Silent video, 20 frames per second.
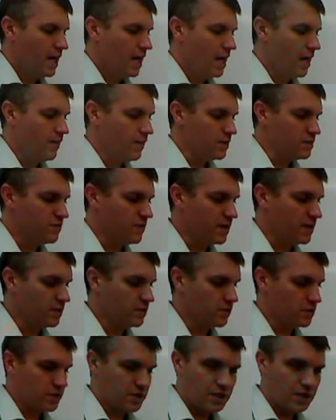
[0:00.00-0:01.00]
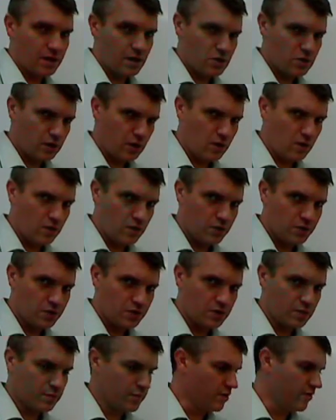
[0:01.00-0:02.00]
And the sphincters can close
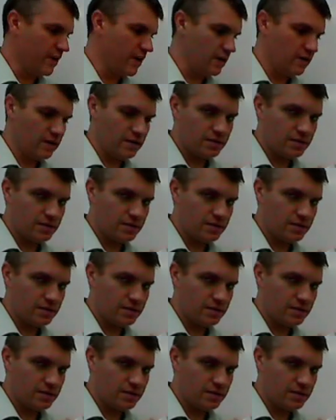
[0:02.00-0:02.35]
to prevent